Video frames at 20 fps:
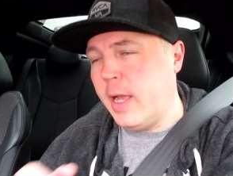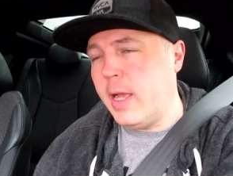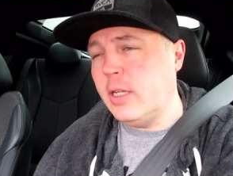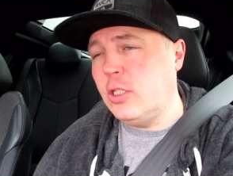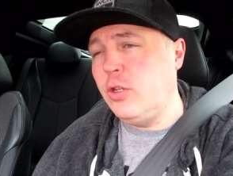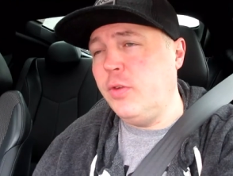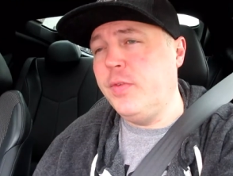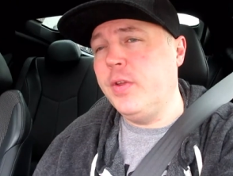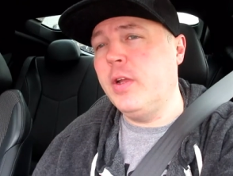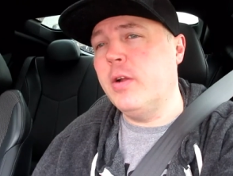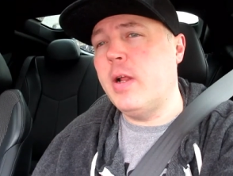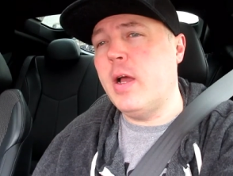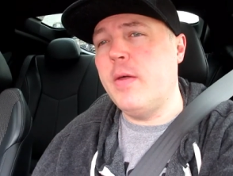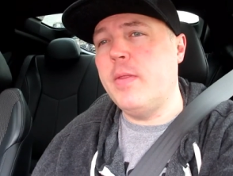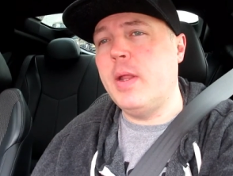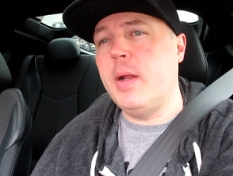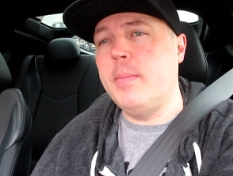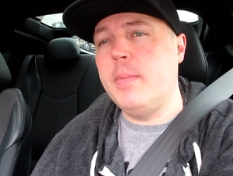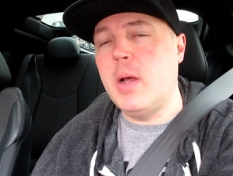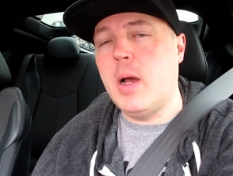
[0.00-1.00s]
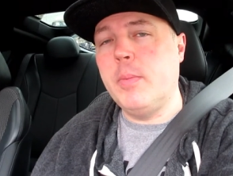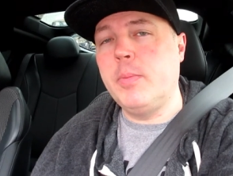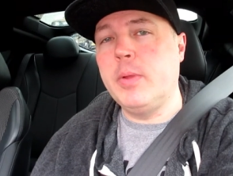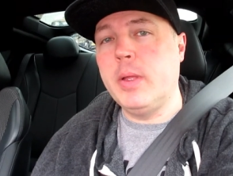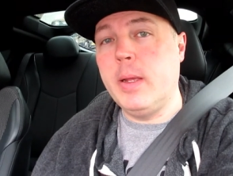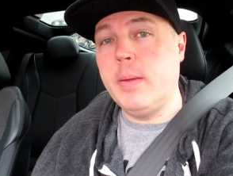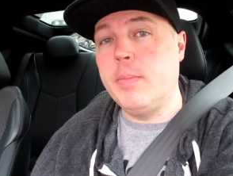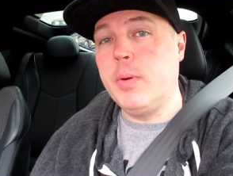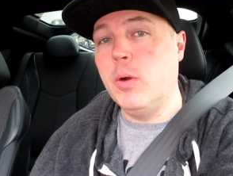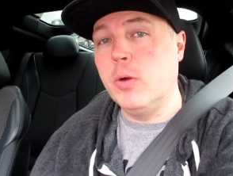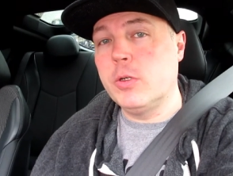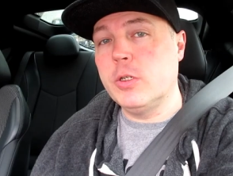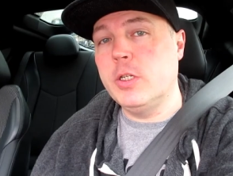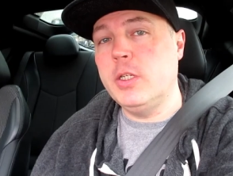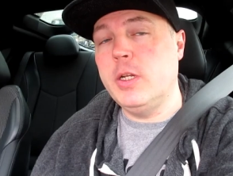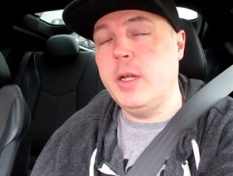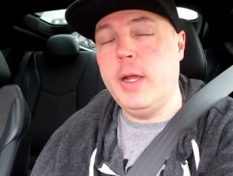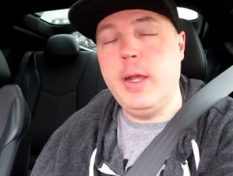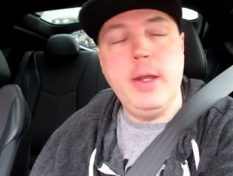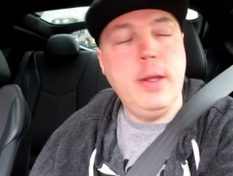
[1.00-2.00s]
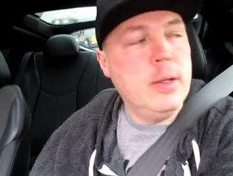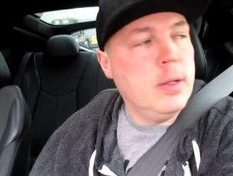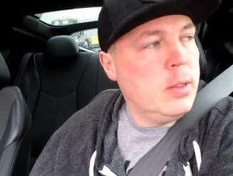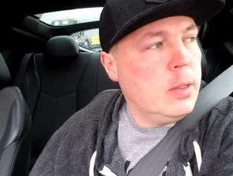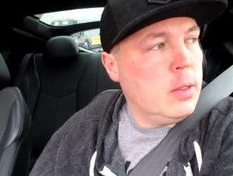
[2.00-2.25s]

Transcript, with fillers: I guess you figured out that I'm not playing poker today.